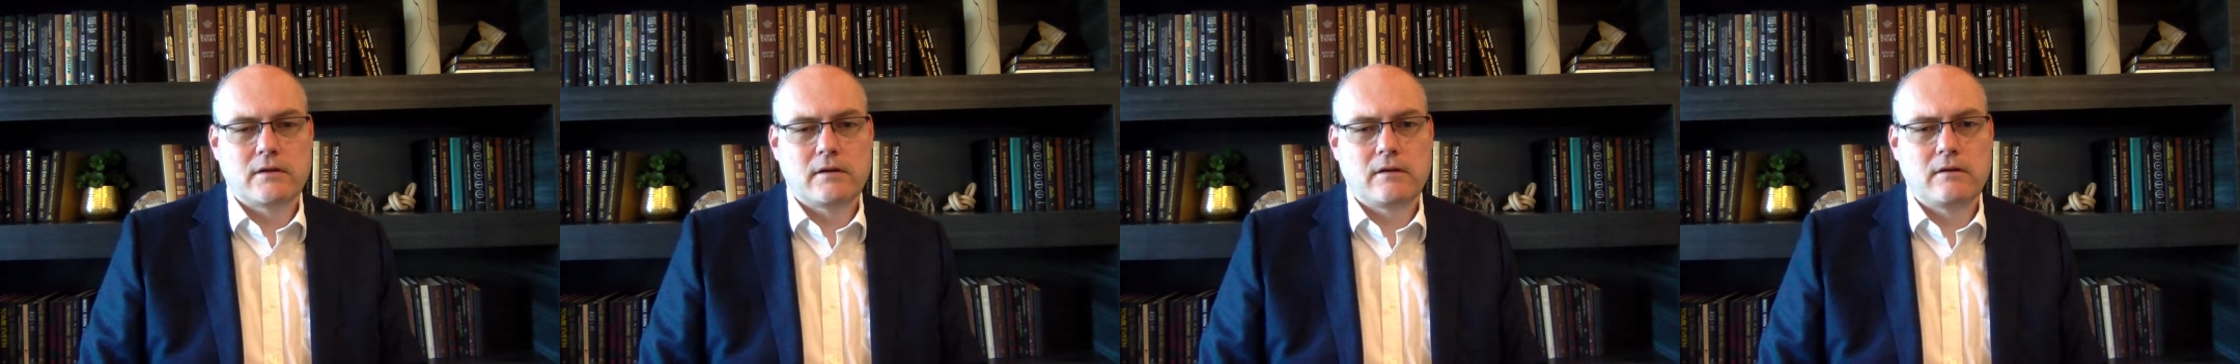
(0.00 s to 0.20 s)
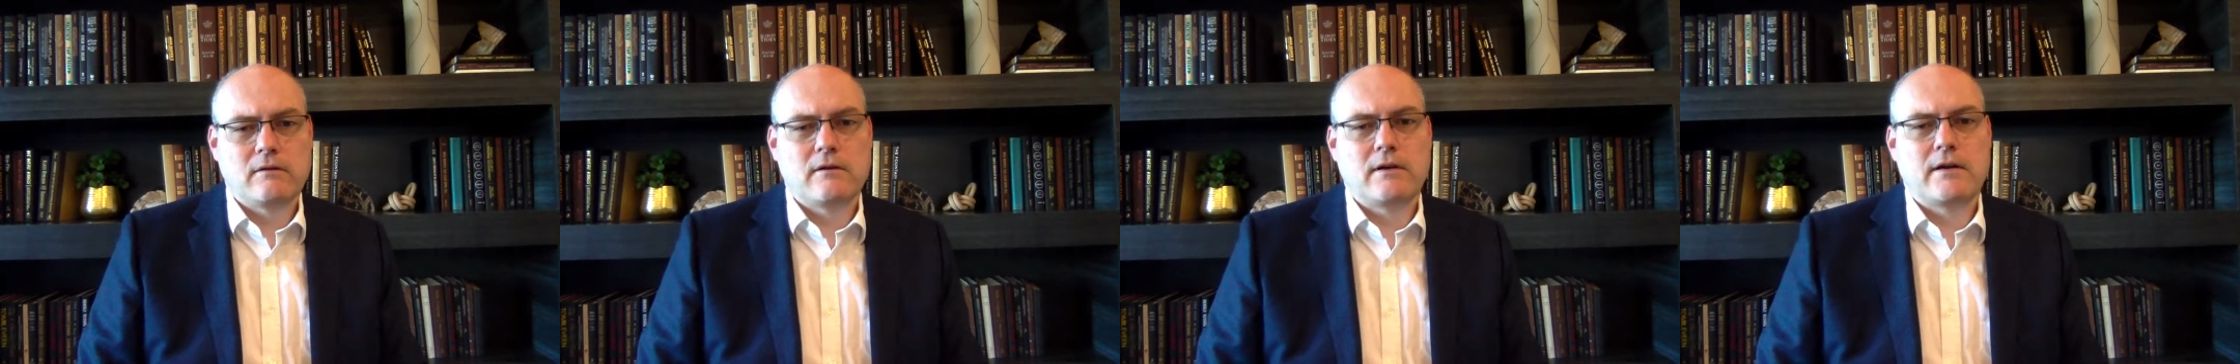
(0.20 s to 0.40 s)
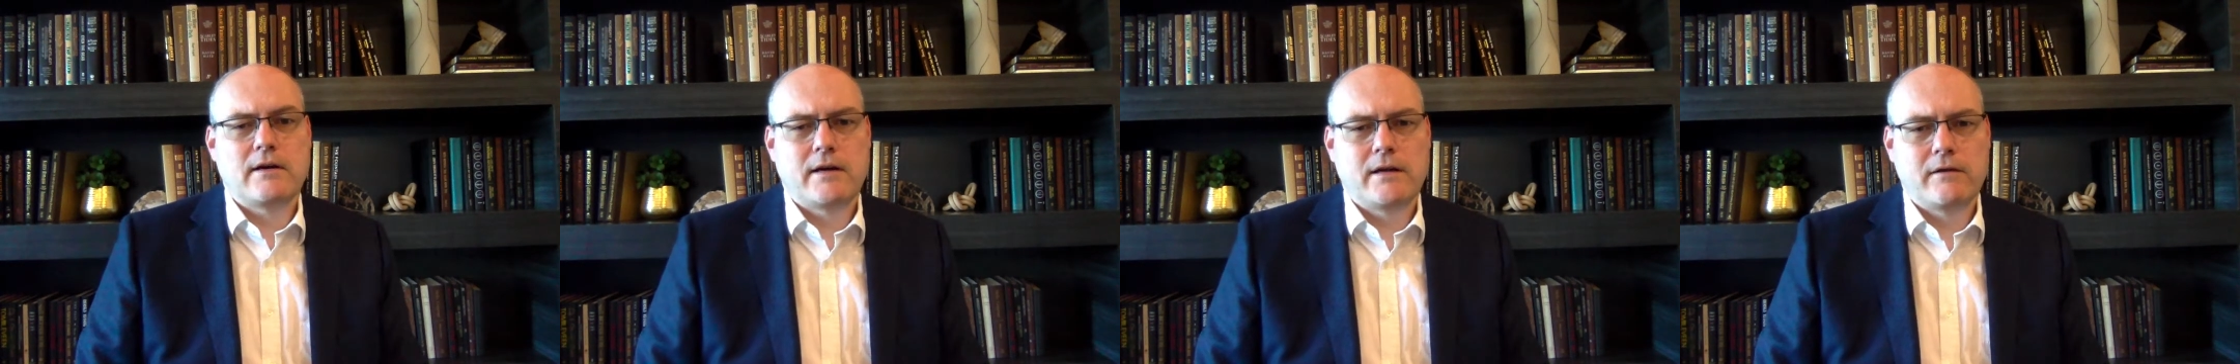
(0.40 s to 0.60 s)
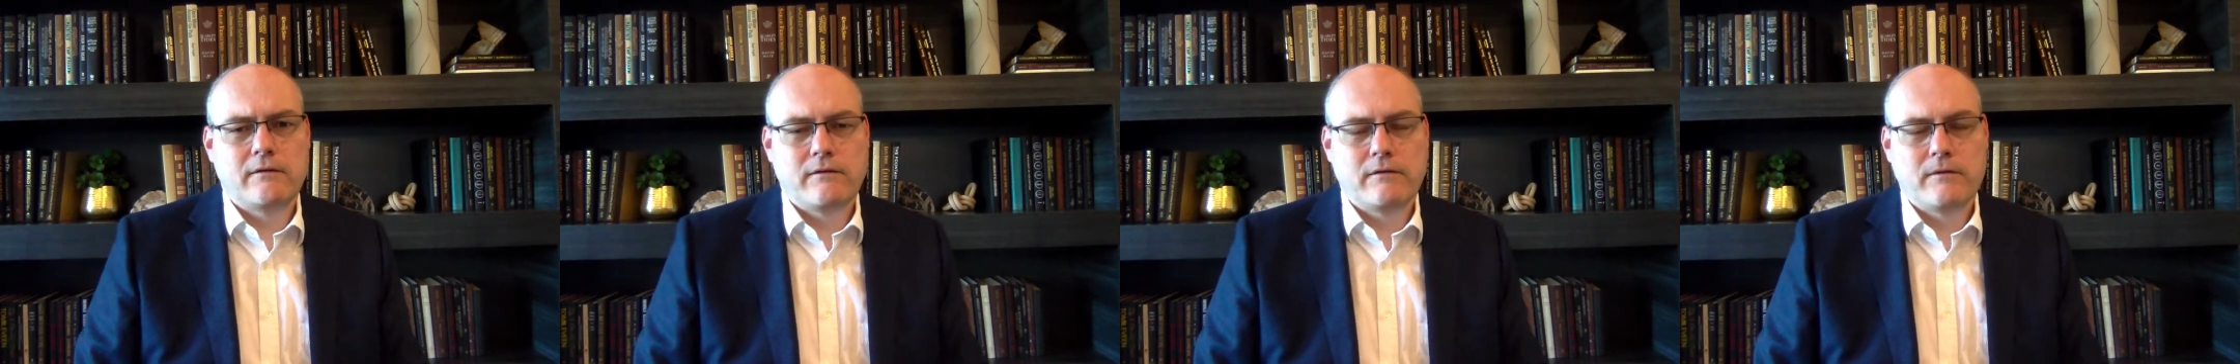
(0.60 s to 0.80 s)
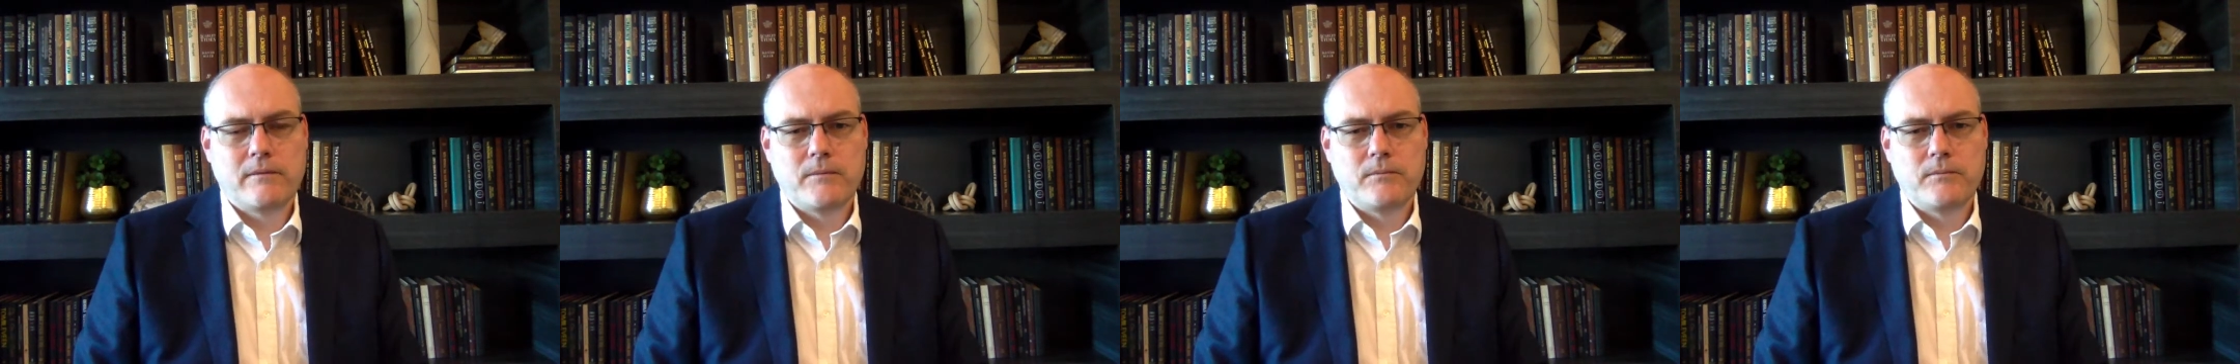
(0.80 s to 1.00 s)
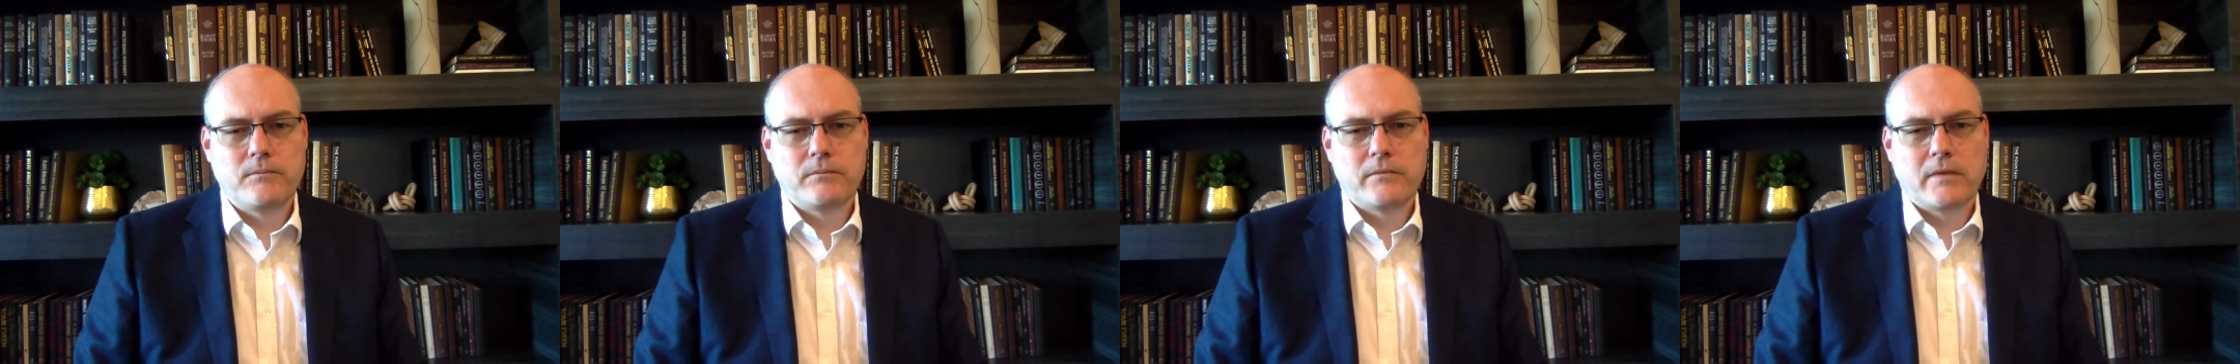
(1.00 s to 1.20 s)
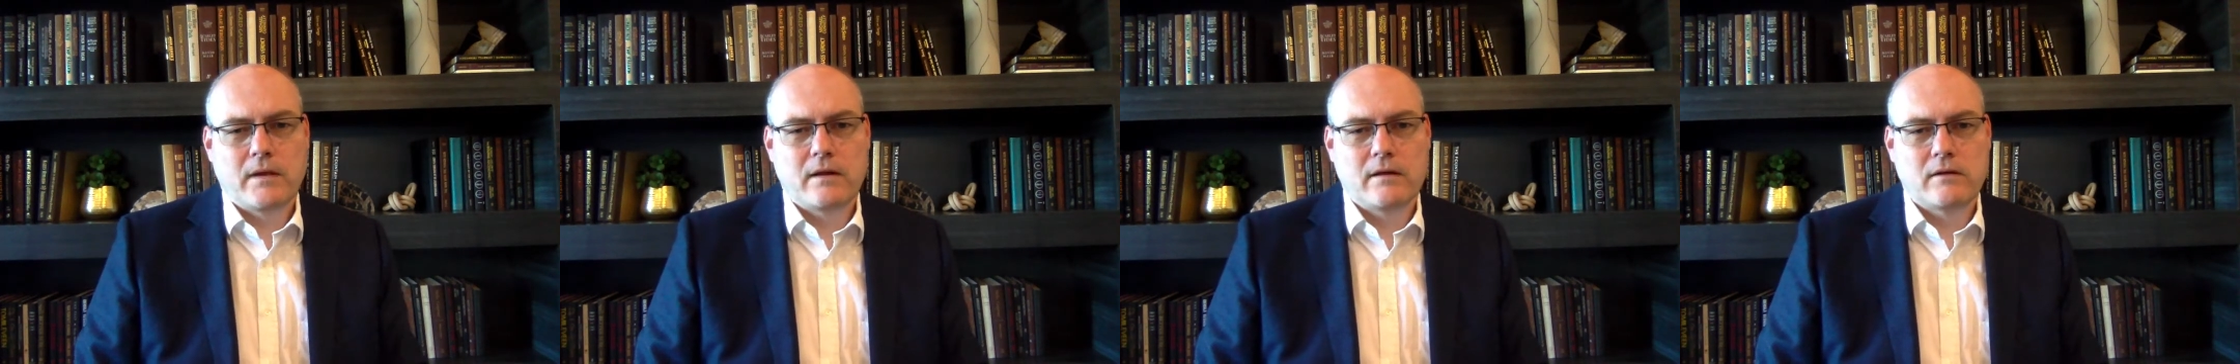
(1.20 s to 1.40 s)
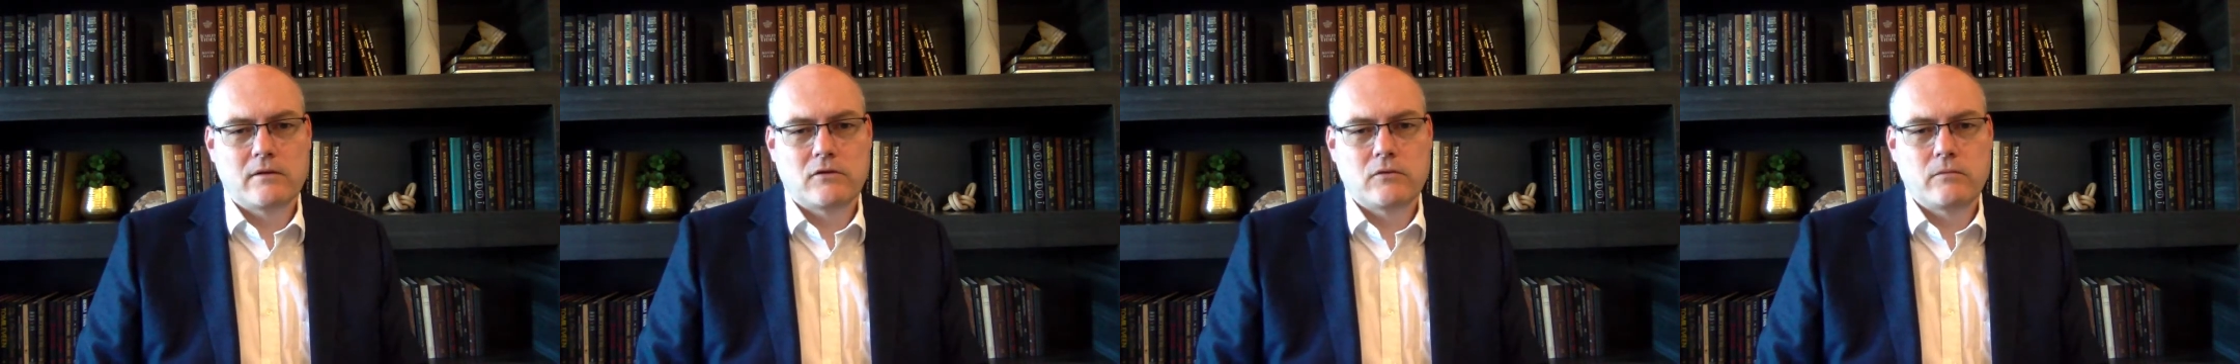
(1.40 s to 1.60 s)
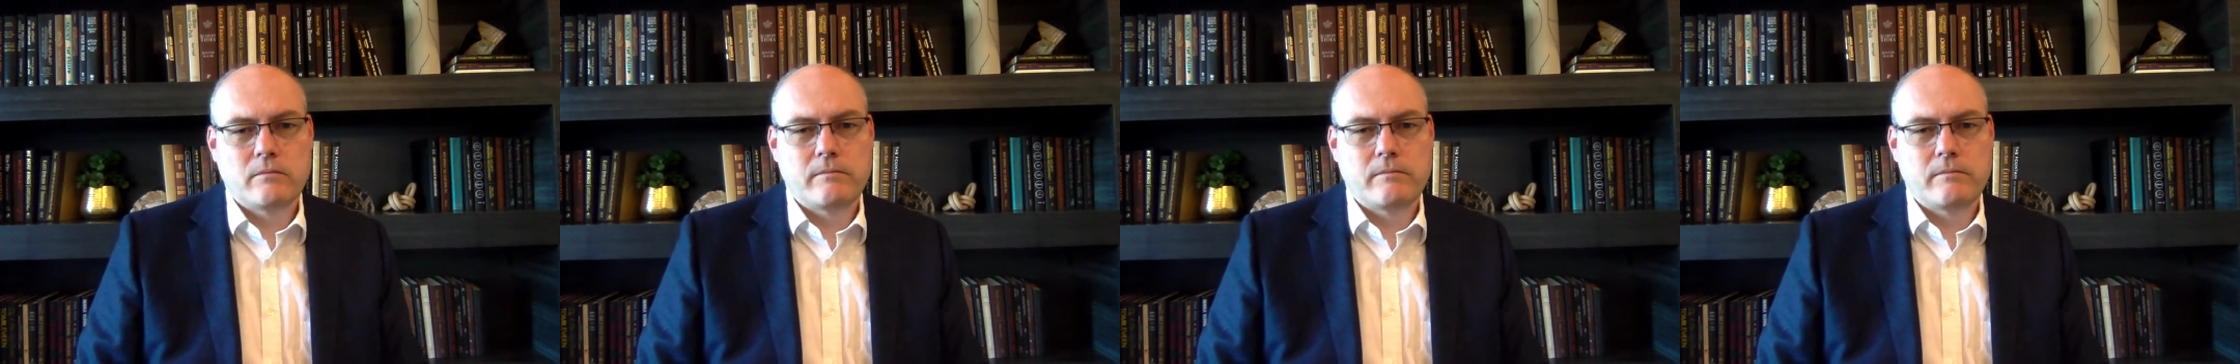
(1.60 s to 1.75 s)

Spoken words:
your life to